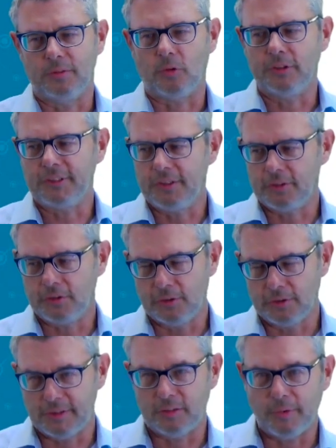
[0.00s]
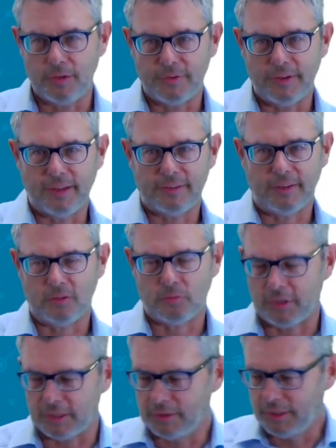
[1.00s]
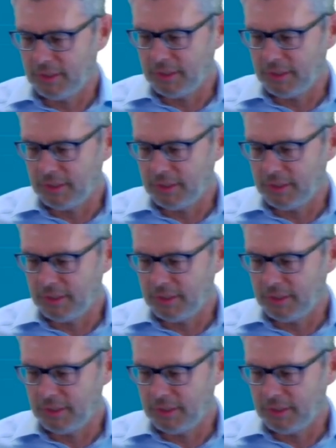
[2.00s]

wanted to use that wavelength as well.